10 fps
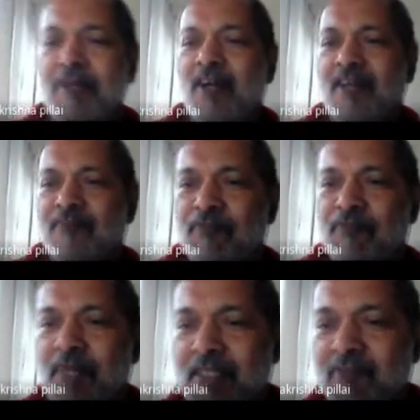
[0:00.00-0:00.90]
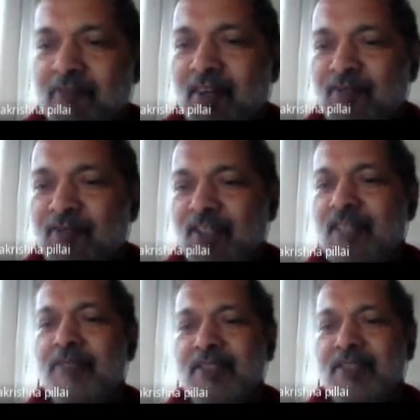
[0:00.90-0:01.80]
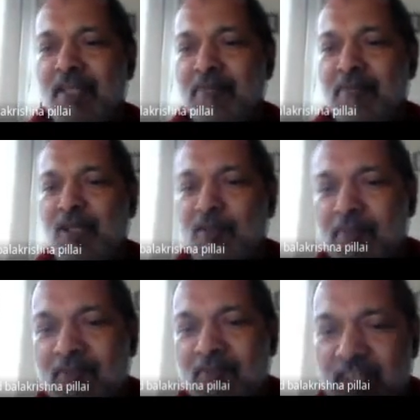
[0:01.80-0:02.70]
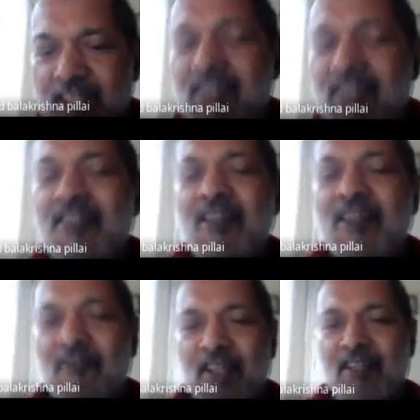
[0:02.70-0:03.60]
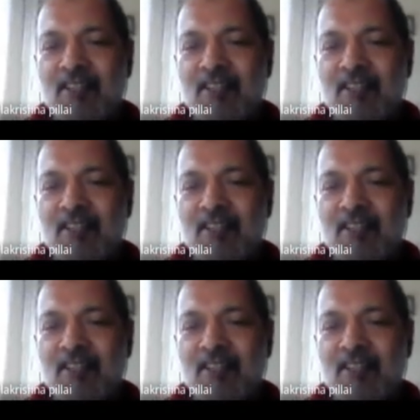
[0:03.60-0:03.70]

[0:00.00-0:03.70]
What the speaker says: I picked up one figure, but then may not be very evident.